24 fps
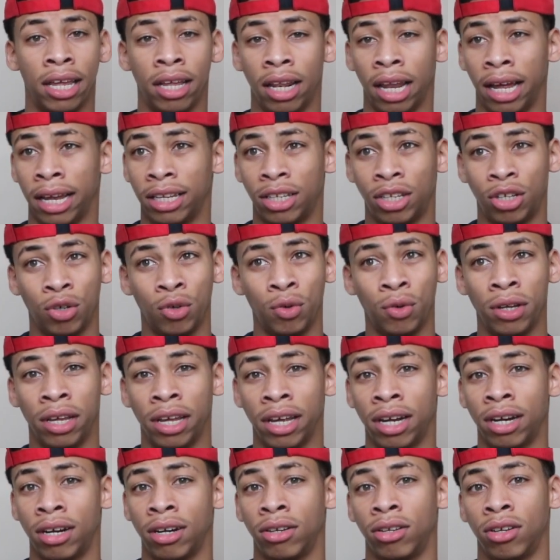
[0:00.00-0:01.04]
like 2
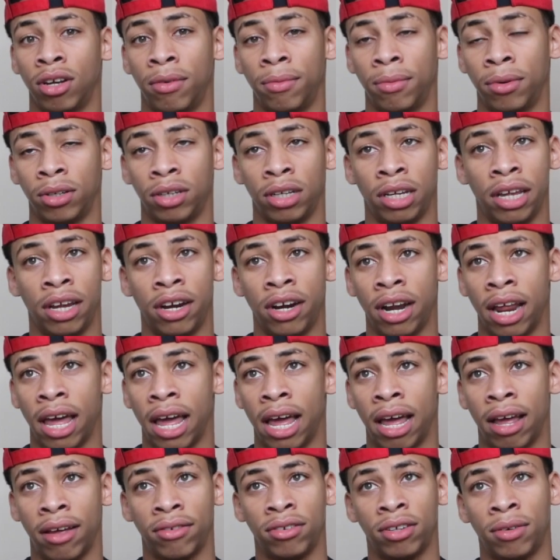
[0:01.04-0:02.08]
years, almost a year and a
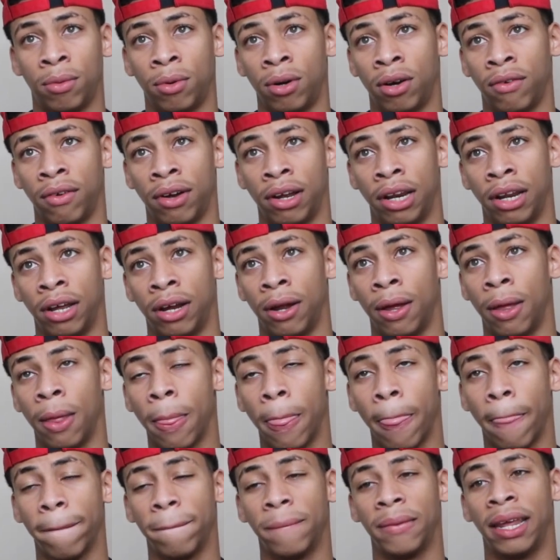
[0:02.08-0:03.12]
half, somewhere around
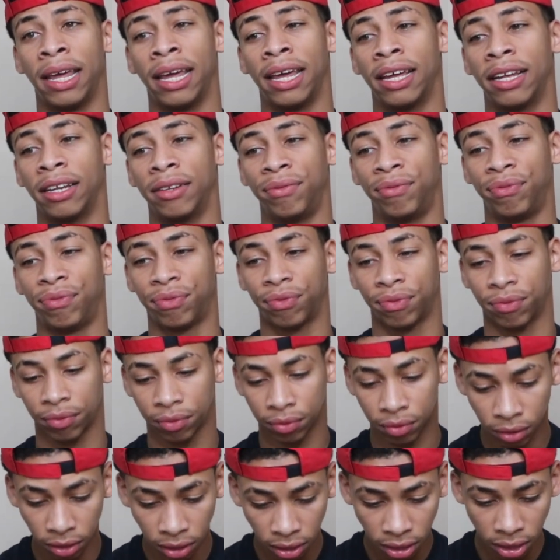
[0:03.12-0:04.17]
that. And
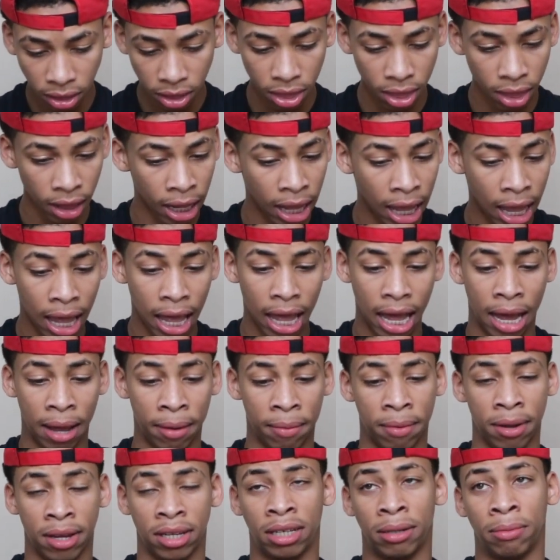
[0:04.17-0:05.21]
I
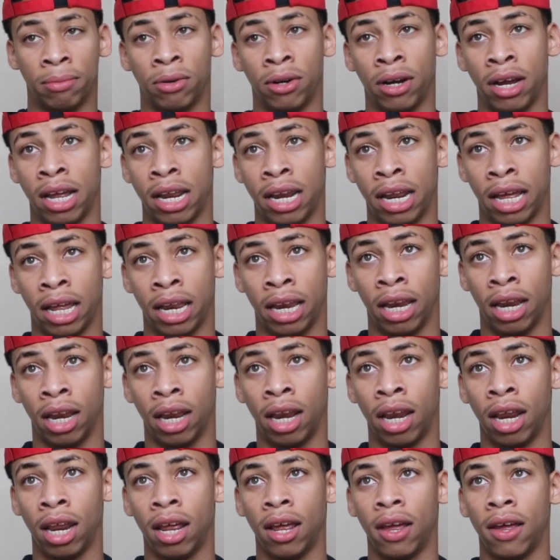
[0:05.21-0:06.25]
met Sabrina, and
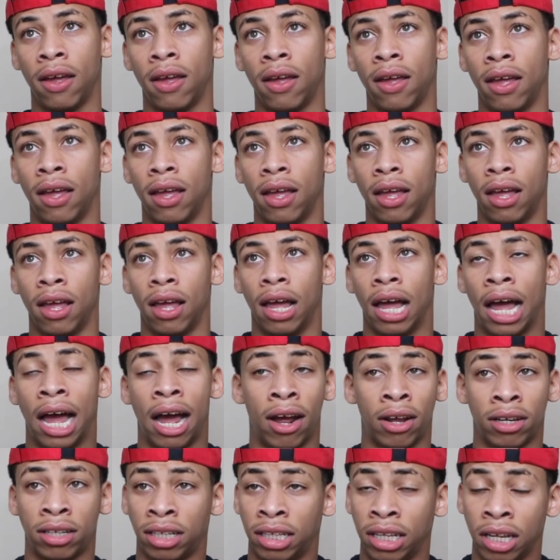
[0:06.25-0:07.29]

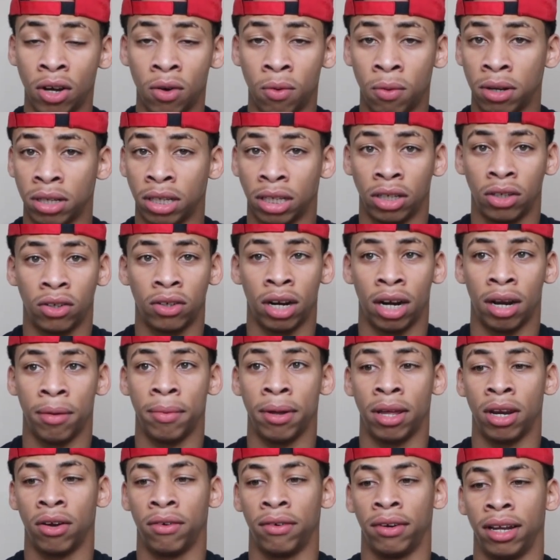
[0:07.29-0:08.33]
I still wasn't trying to be
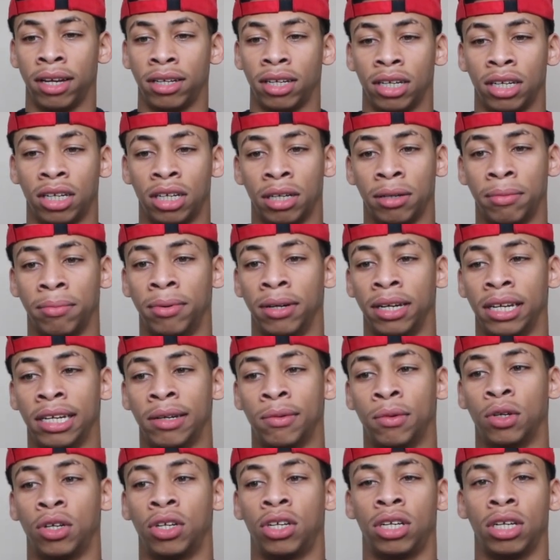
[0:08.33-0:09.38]
in a relationship, but it
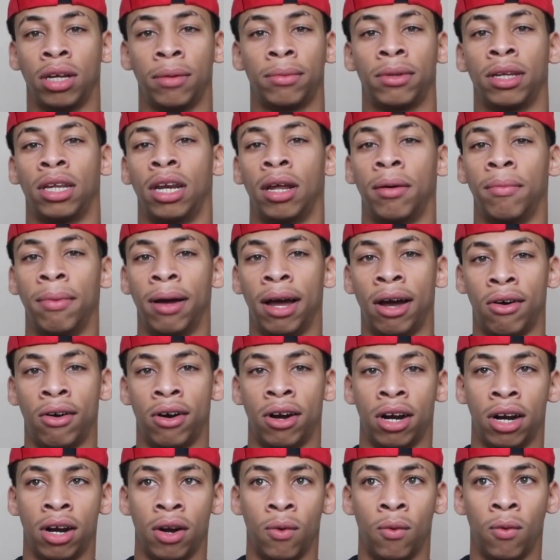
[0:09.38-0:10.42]
was something about
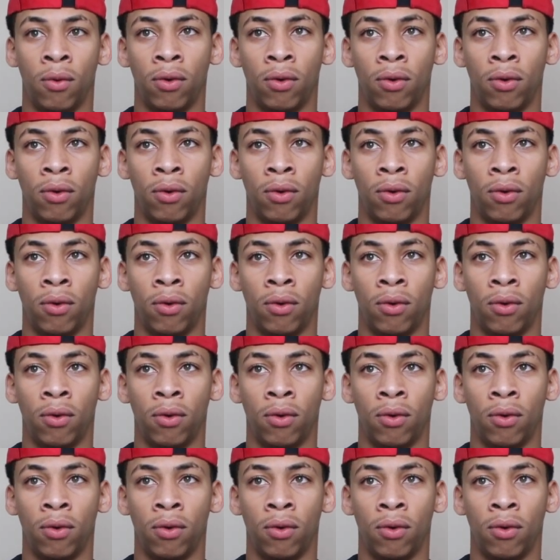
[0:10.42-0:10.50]
her